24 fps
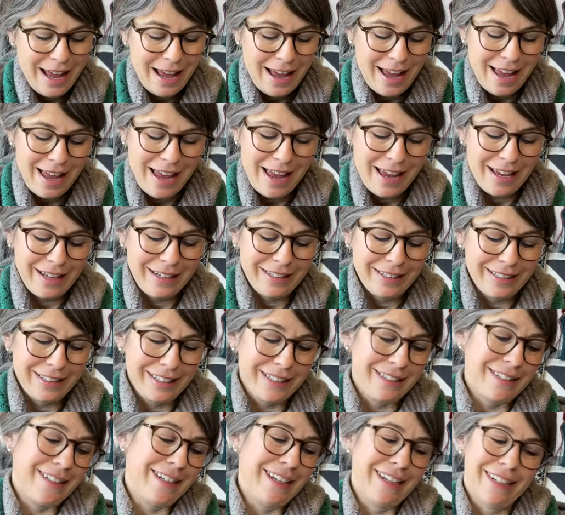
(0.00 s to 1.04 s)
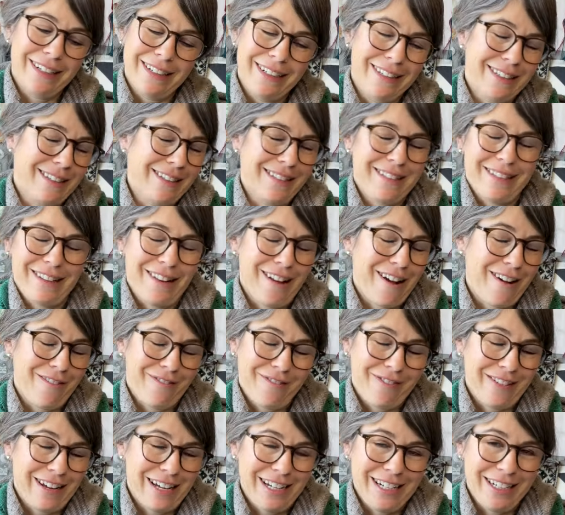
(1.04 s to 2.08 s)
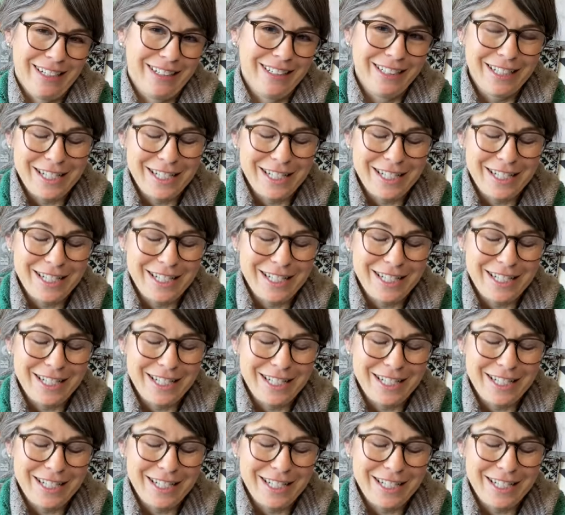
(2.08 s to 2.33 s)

And then it's not fine.